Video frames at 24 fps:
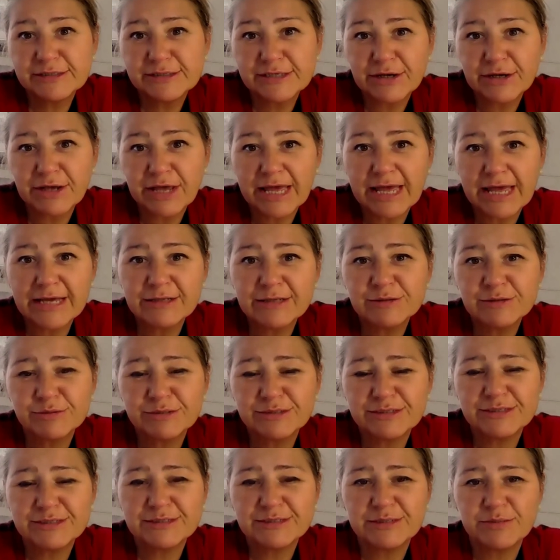Dunkeld,
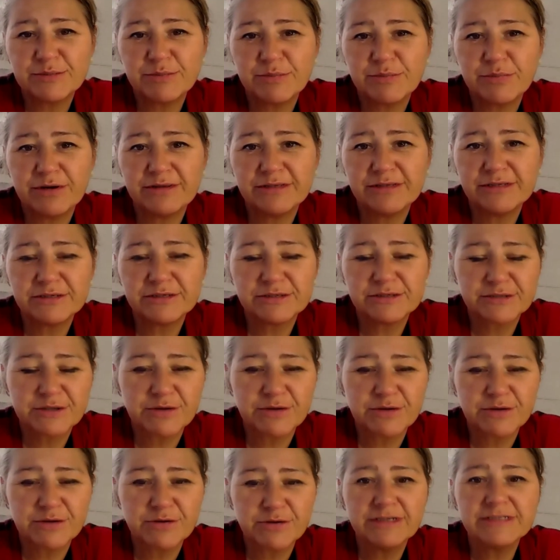which is in Perthshire,
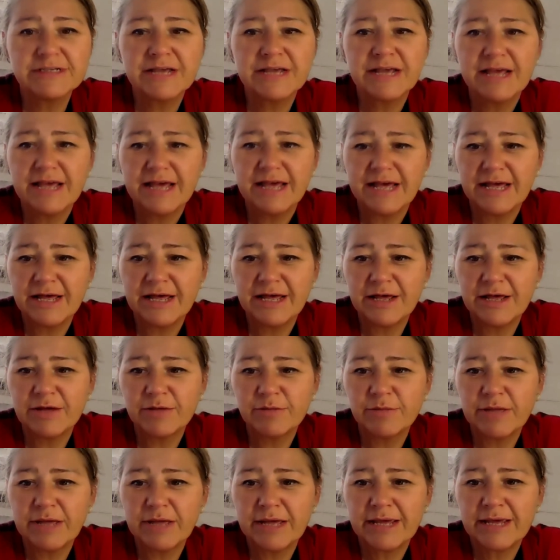Scotland.
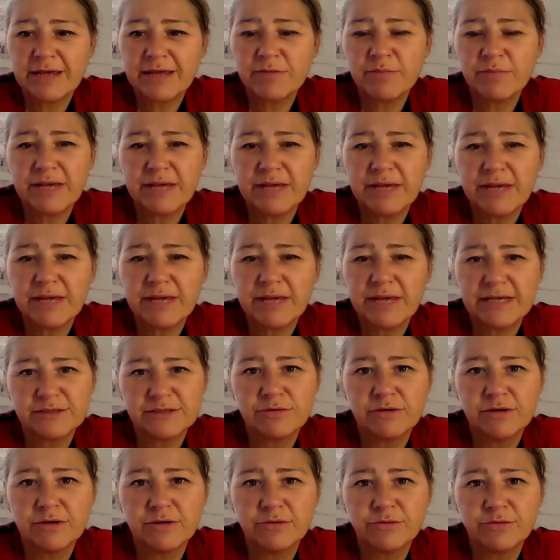I can pass
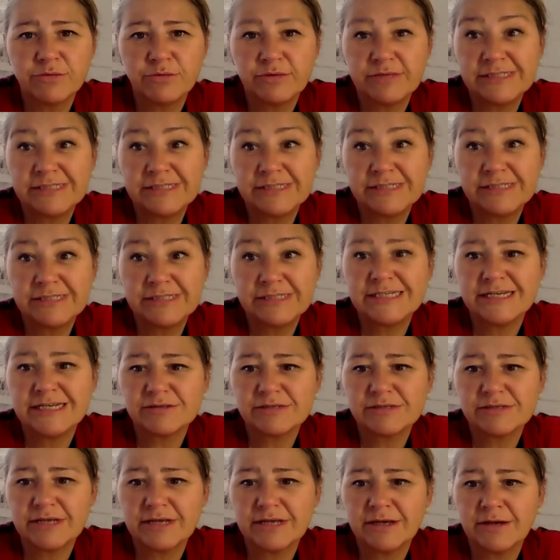on Ruth's
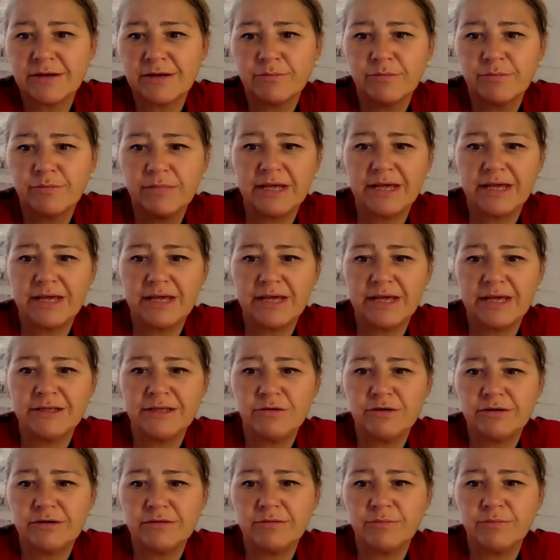details, and
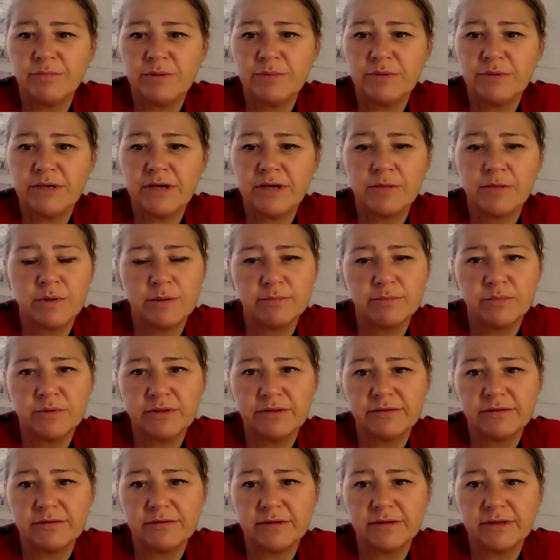you can maybe come up
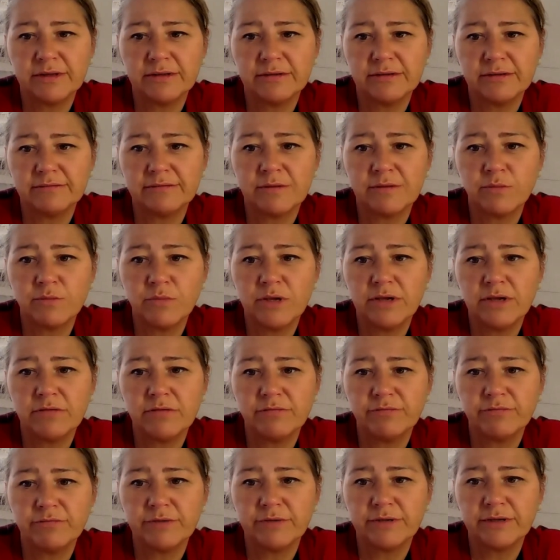with some way
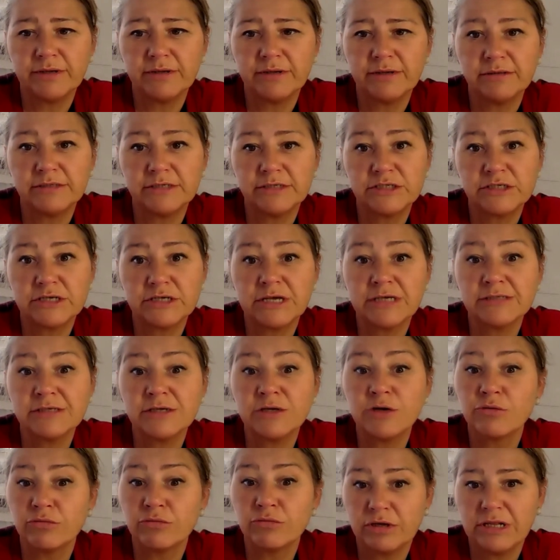of digitizing
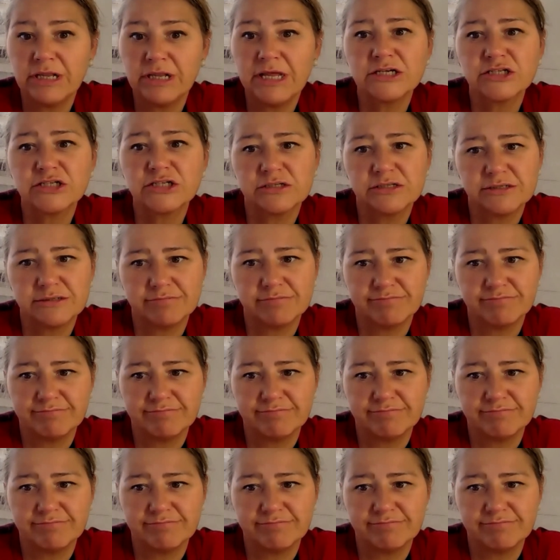your own collections.